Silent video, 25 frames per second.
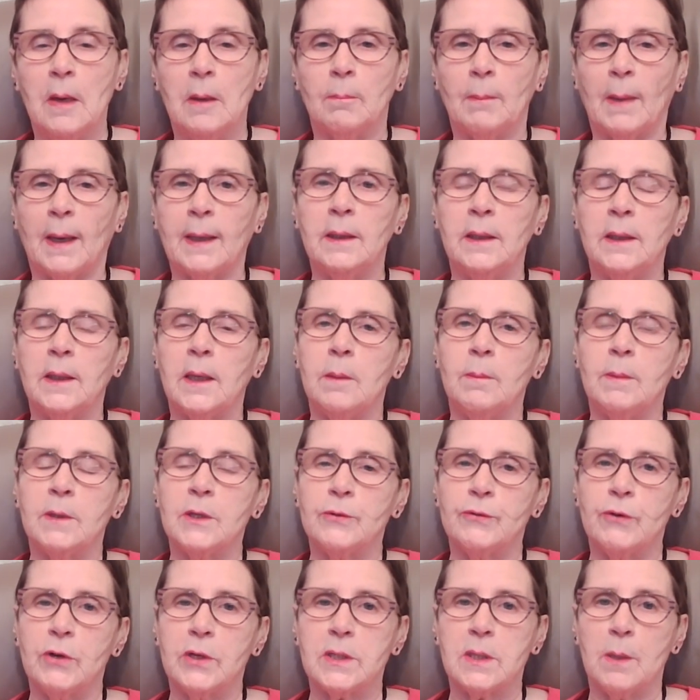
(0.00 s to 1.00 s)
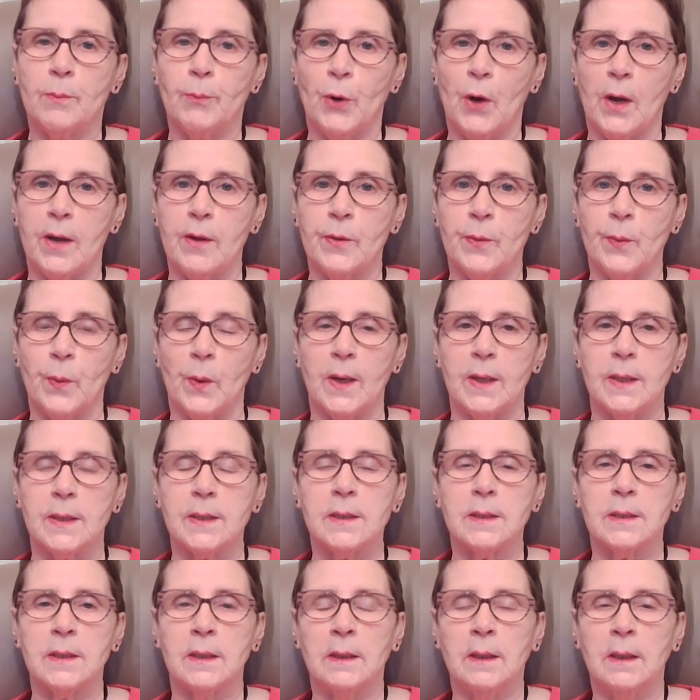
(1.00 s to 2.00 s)
My name is Rita
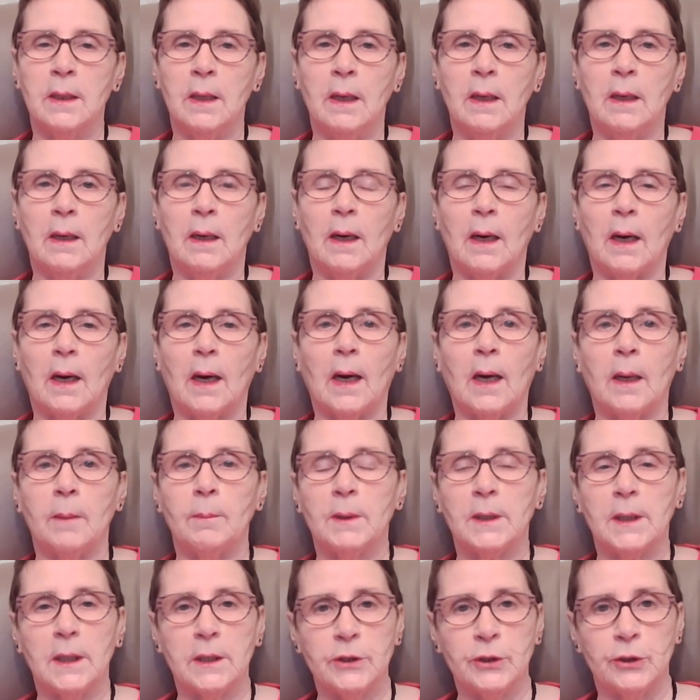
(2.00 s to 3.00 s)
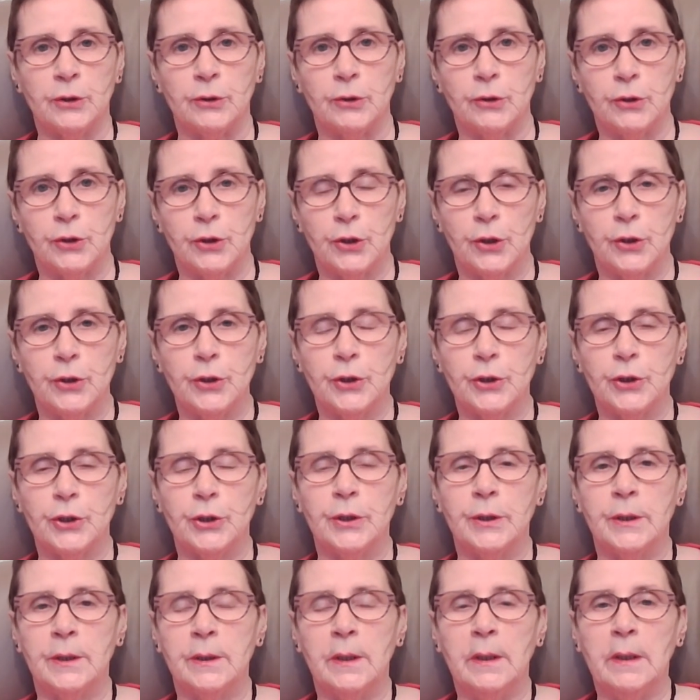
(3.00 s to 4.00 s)
Braithwaite. I'm a national
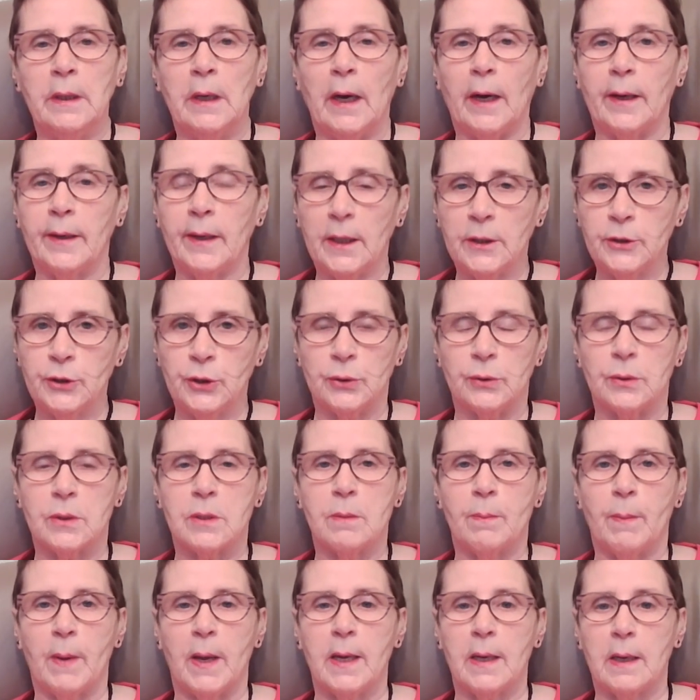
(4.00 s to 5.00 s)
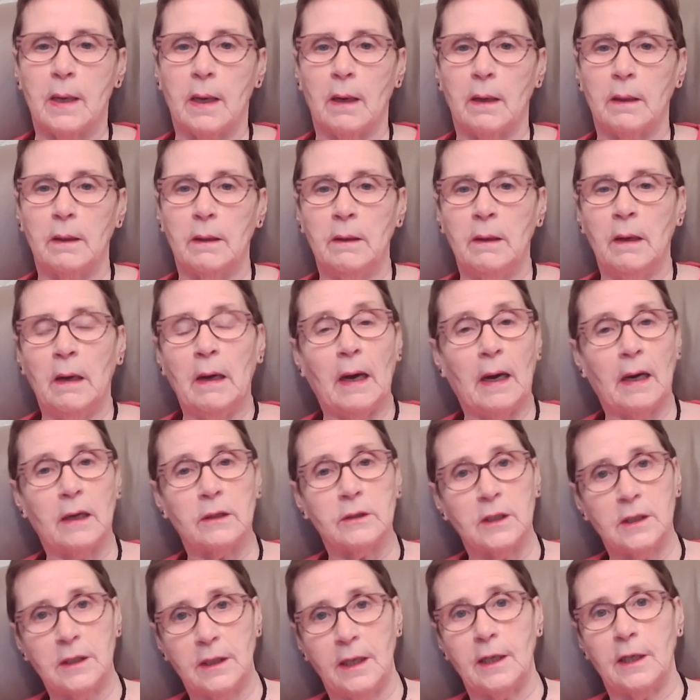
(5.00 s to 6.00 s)
judge, a national speaker
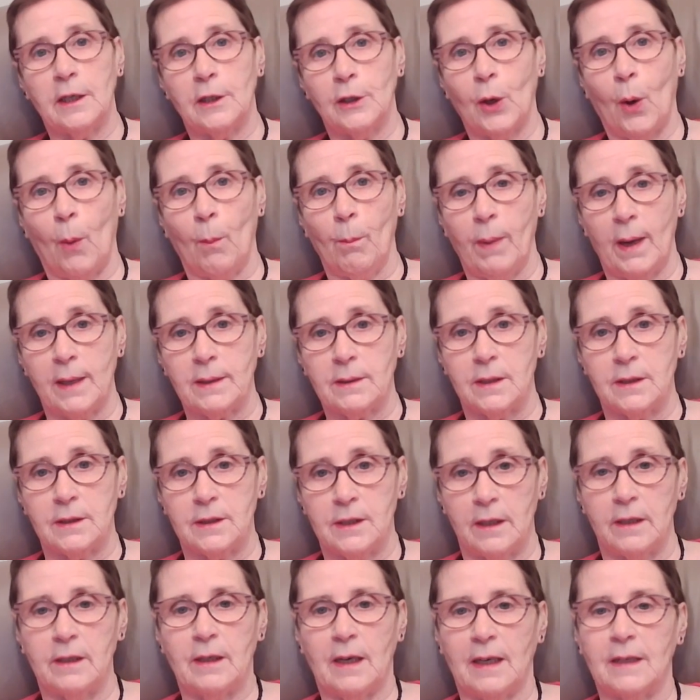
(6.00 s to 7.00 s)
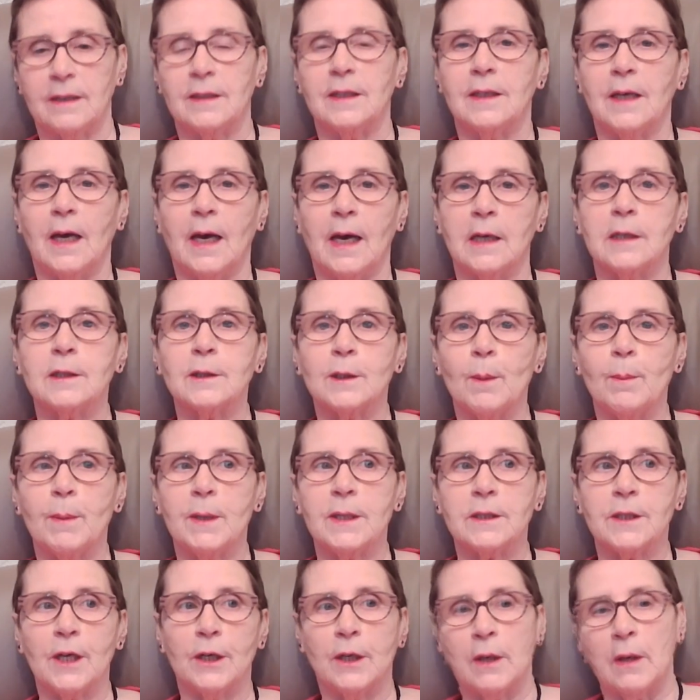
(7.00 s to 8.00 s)
and a keen competitor and
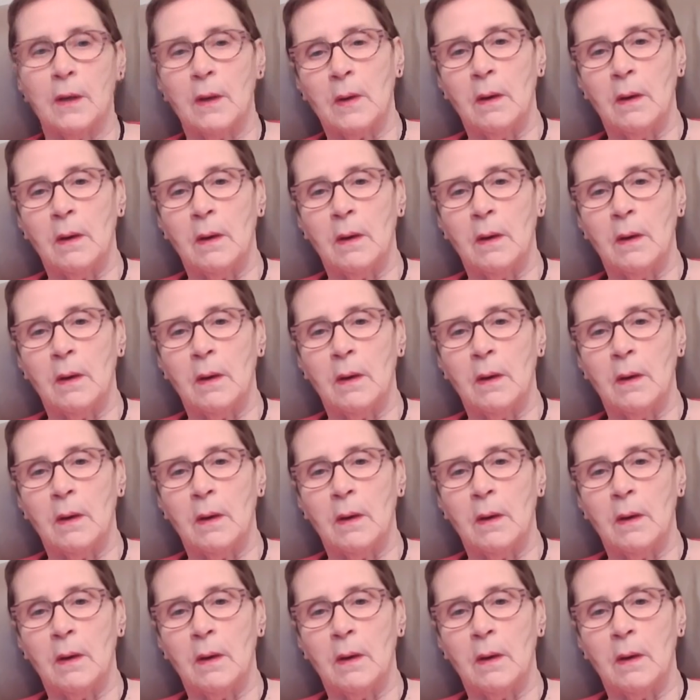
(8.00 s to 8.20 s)
exhibitor.